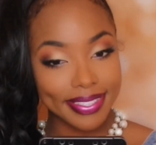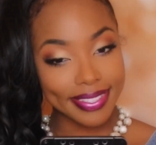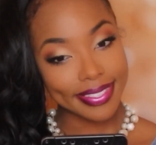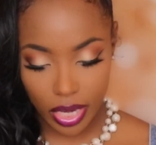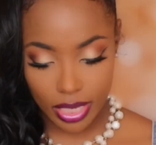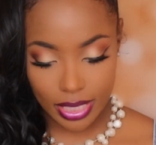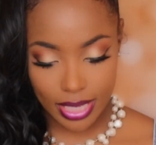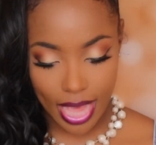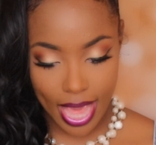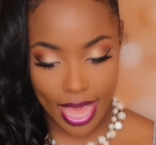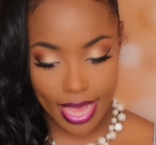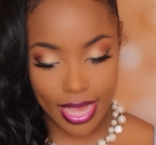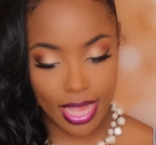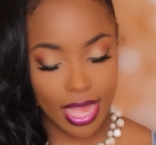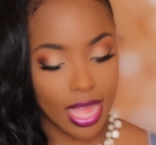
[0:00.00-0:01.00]
I'm gonna
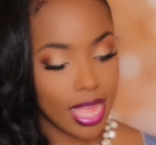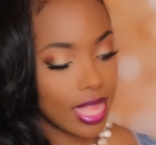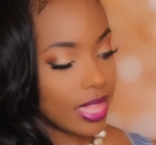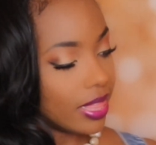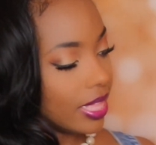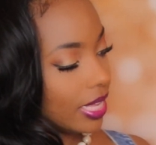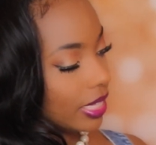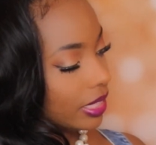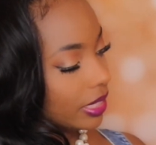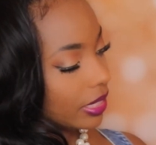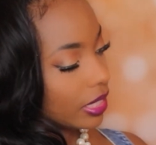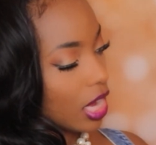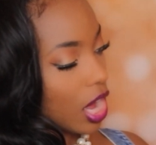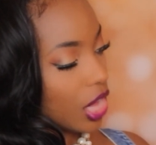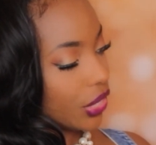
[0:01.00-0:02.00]
take this
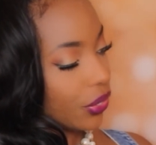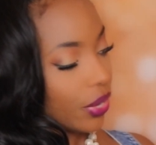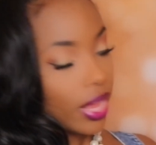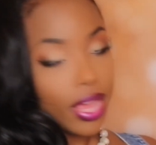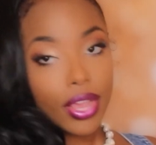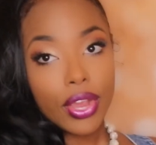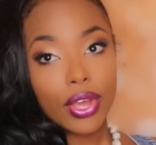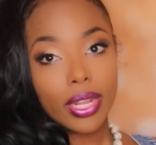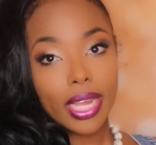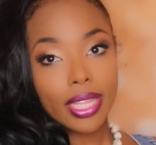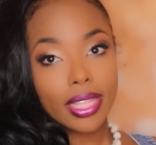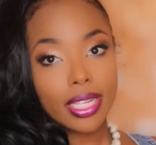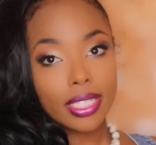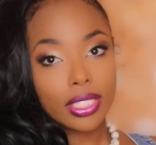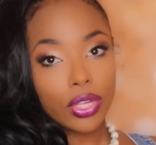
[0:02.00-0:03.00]
color here,
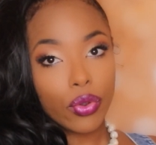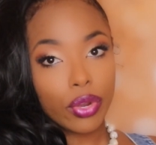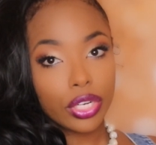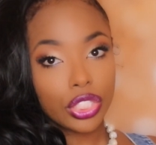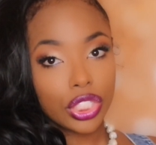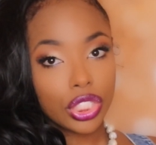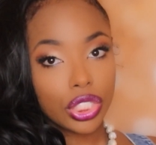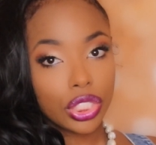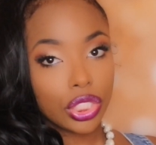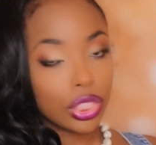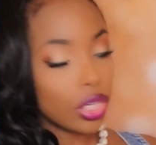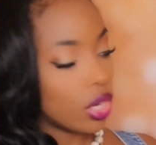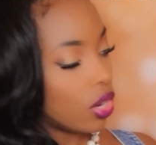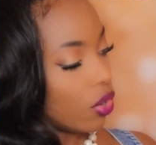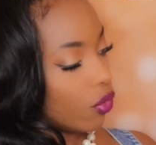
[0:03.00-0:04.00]
like this orangish
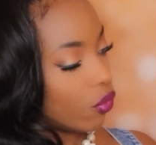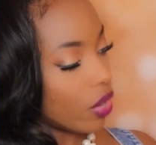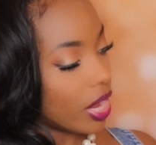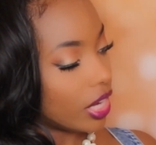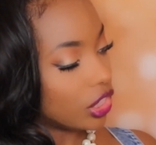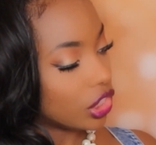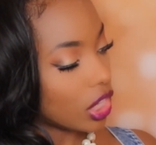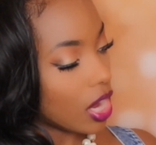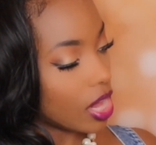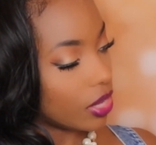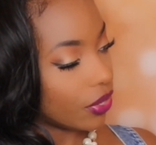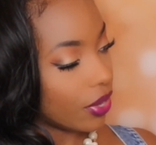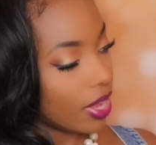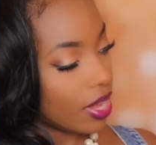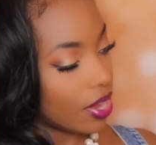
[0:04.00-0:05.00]
reddish
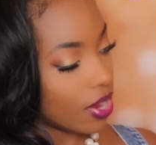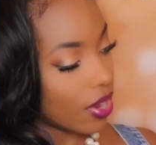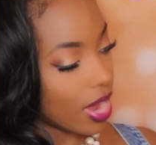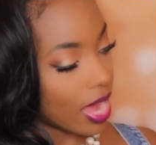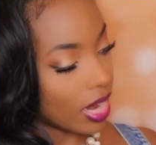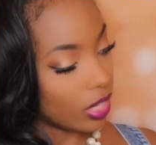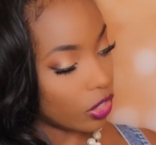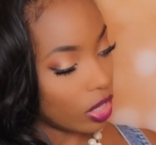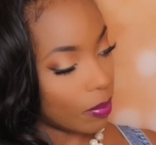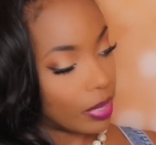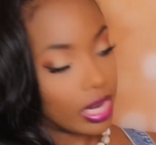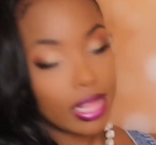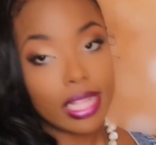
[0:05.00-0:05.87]
color here, and a little bit